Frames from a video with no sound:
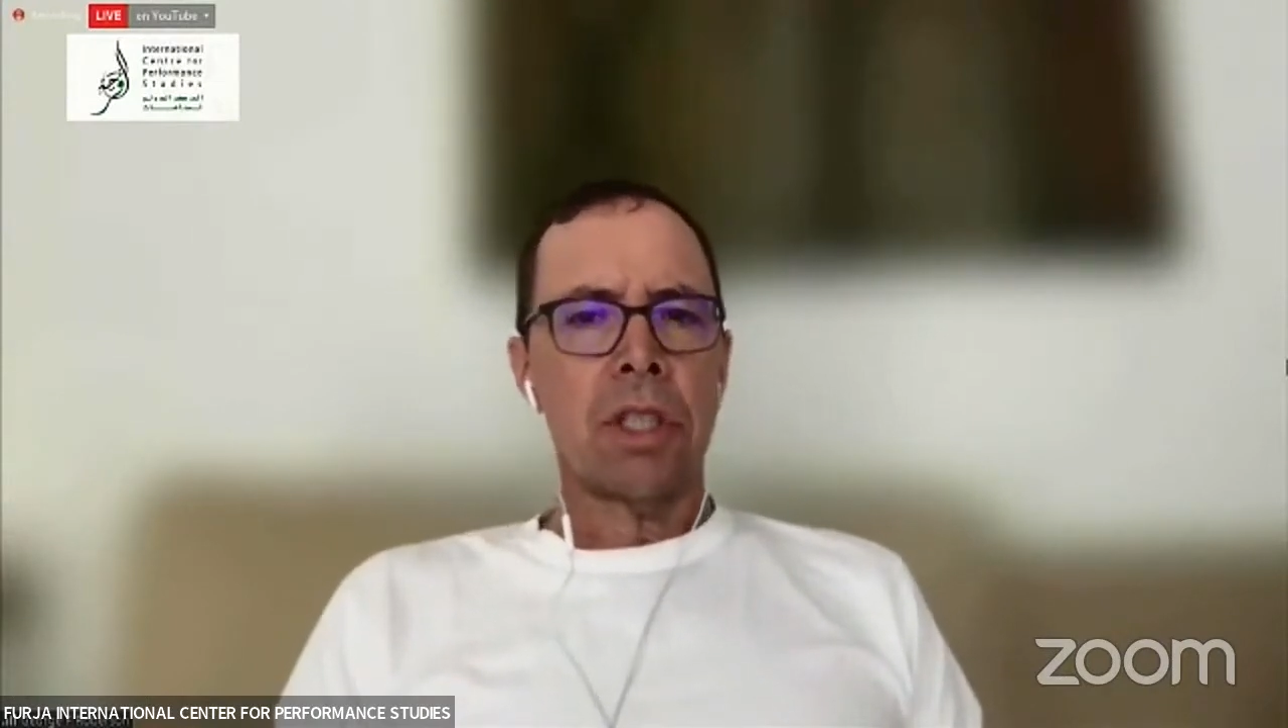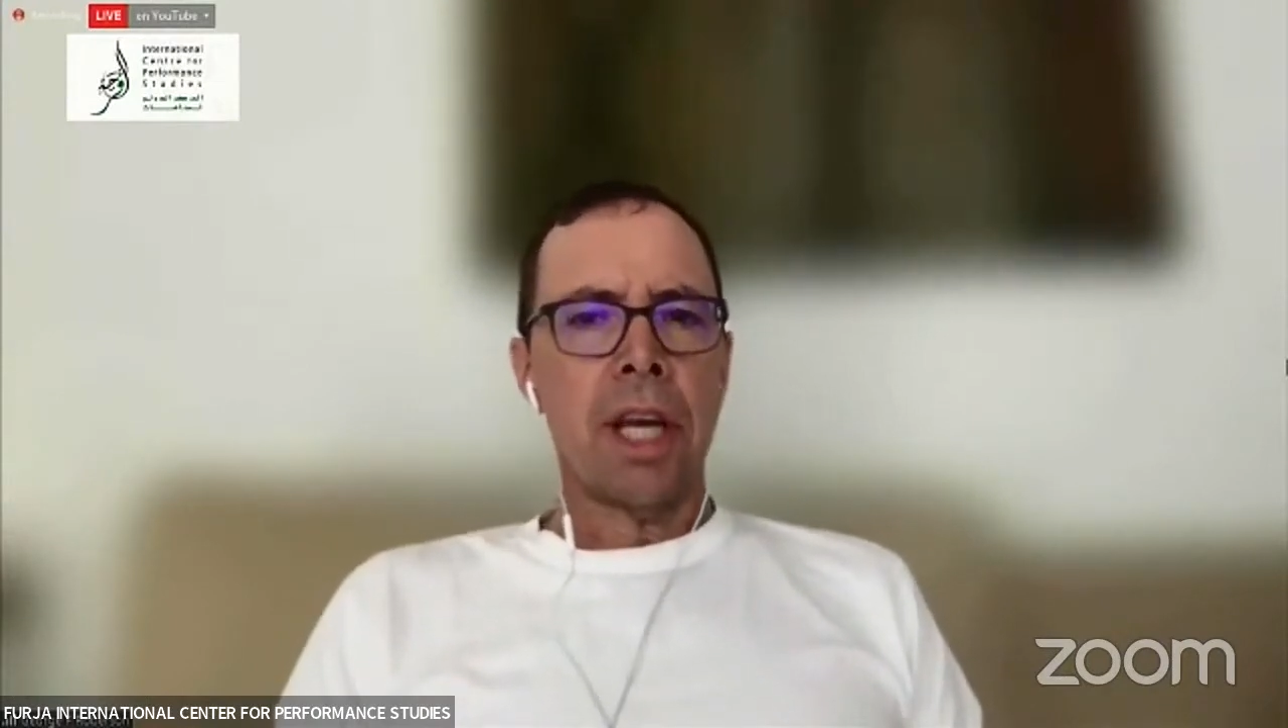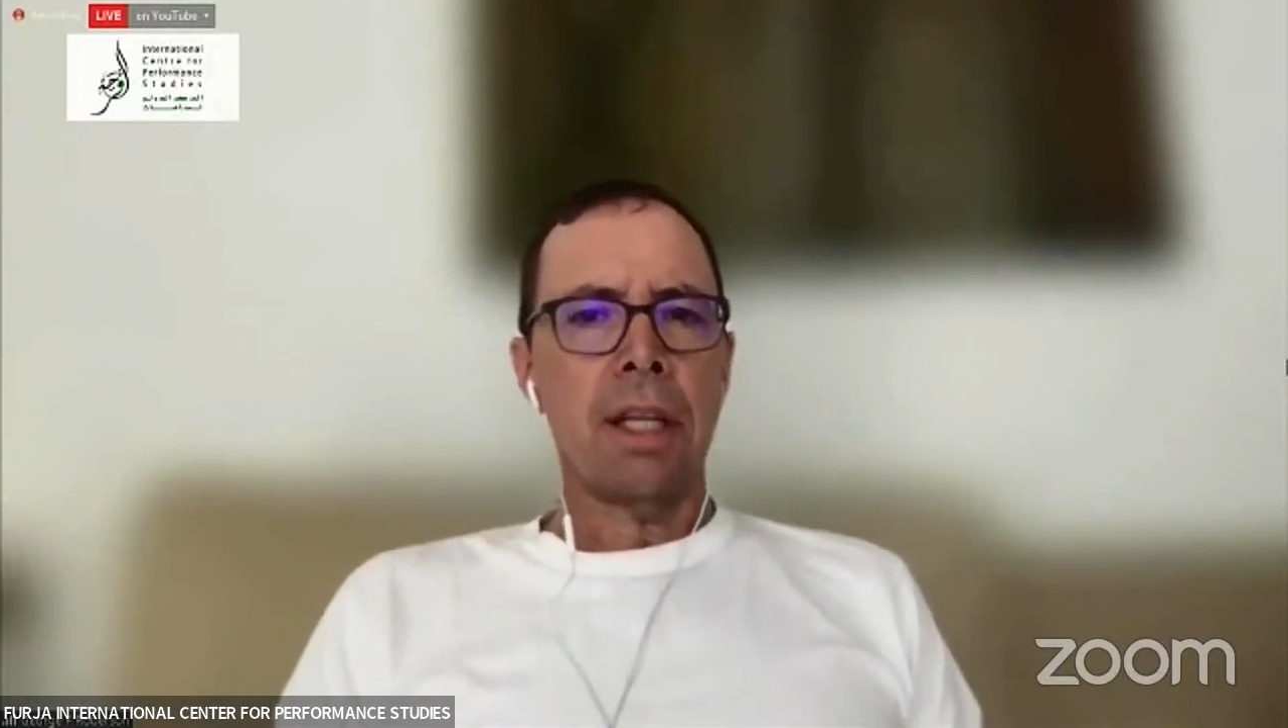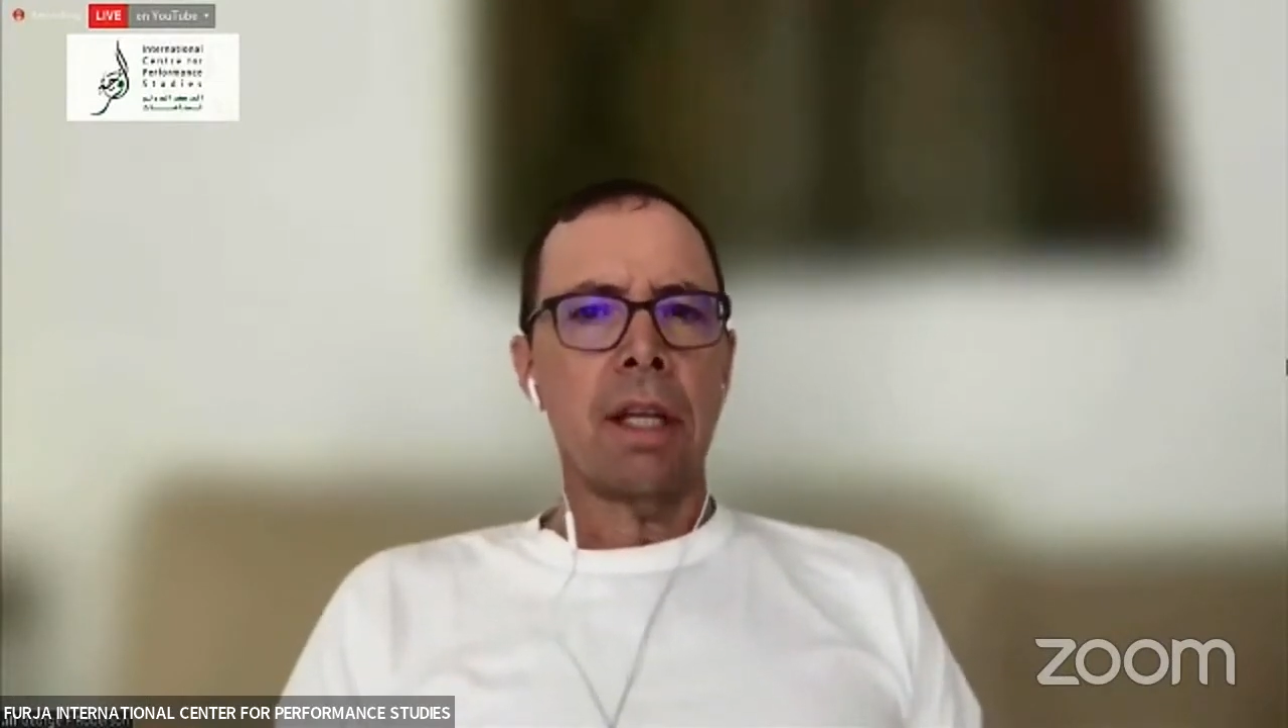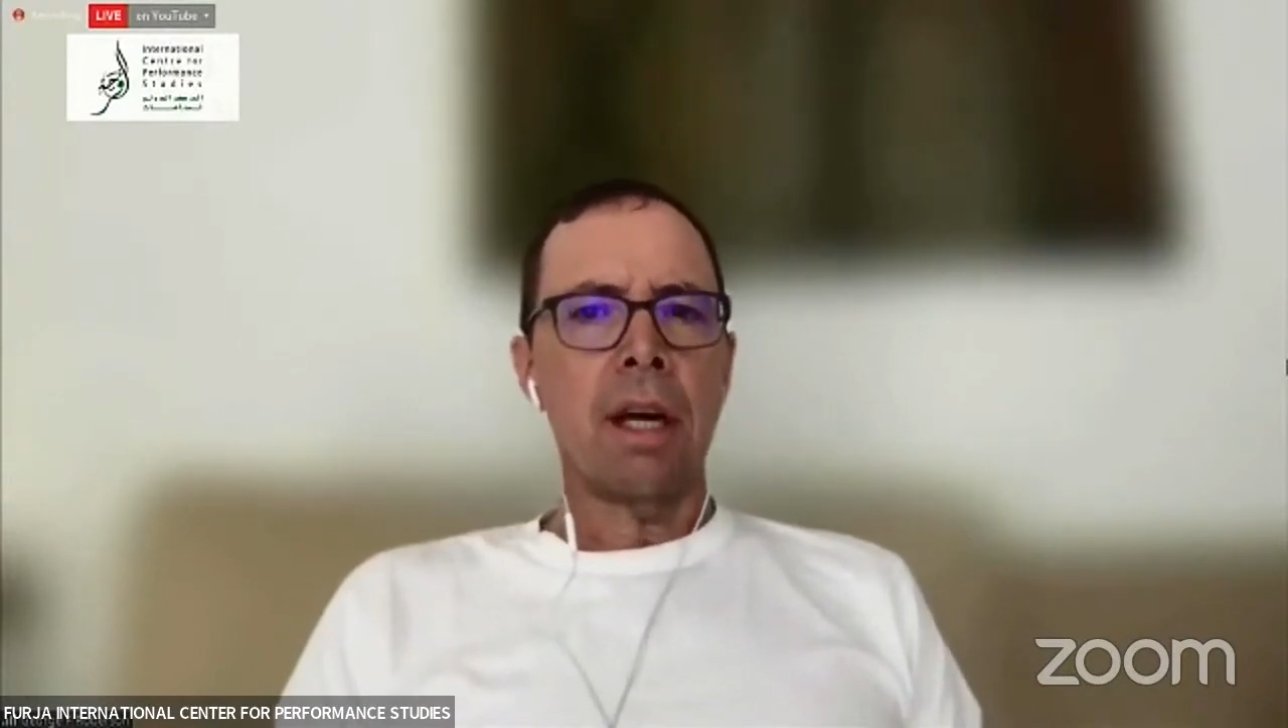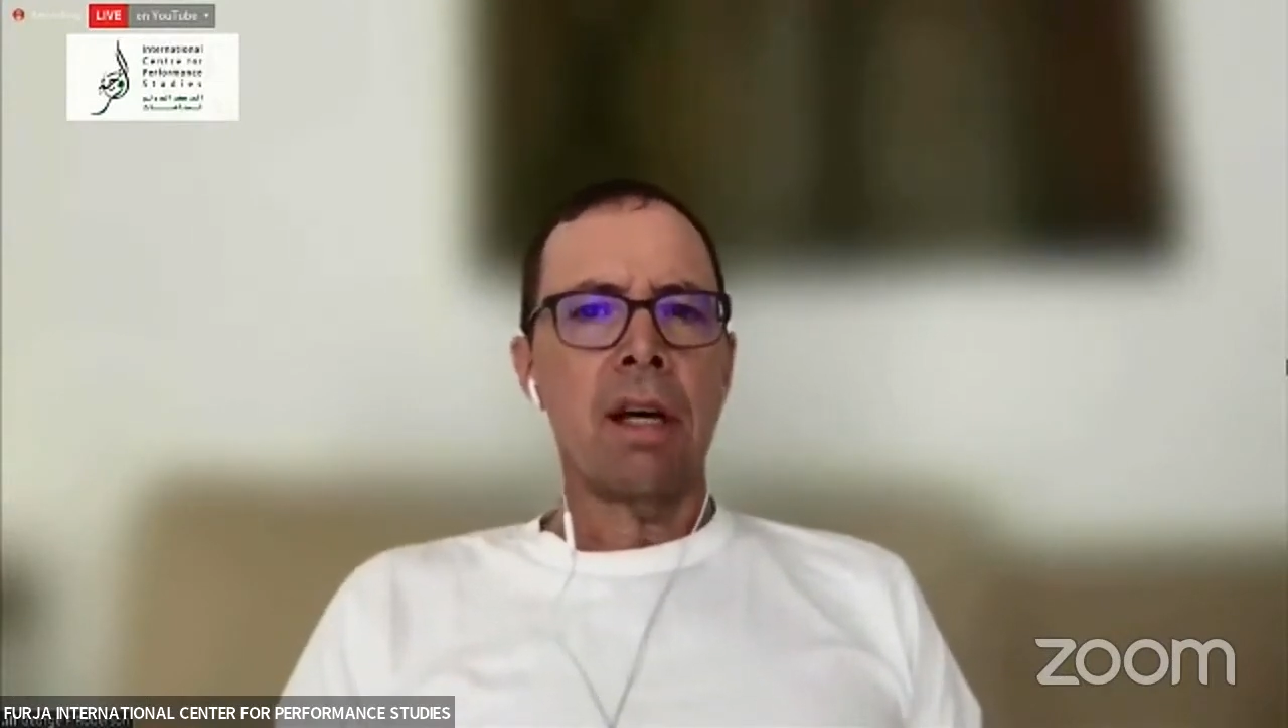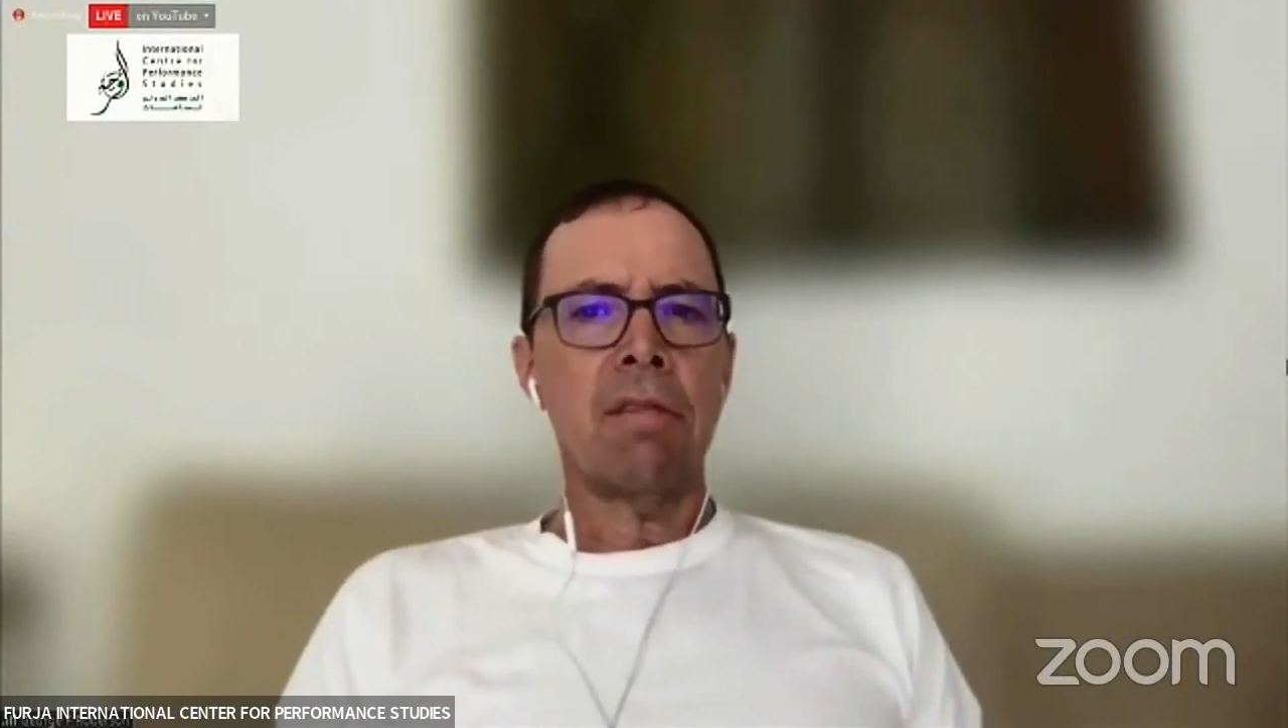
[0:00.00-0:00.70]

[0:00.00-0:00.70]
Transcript: love